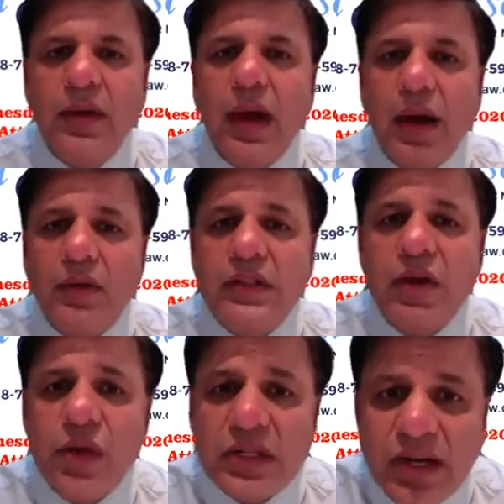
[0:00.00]
I would say if
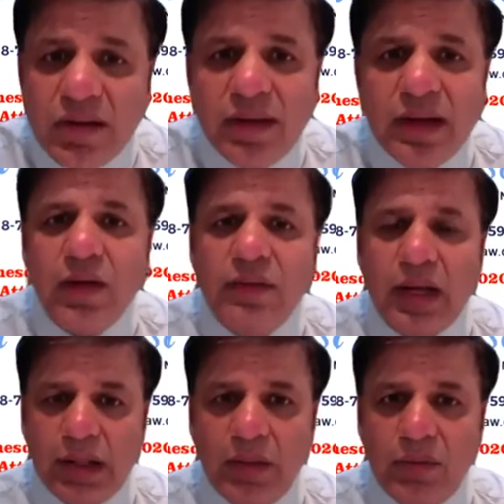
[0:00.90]
you're a citizen of
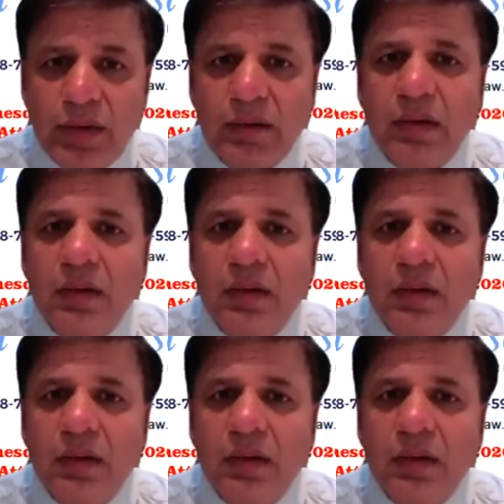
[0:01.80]
that country,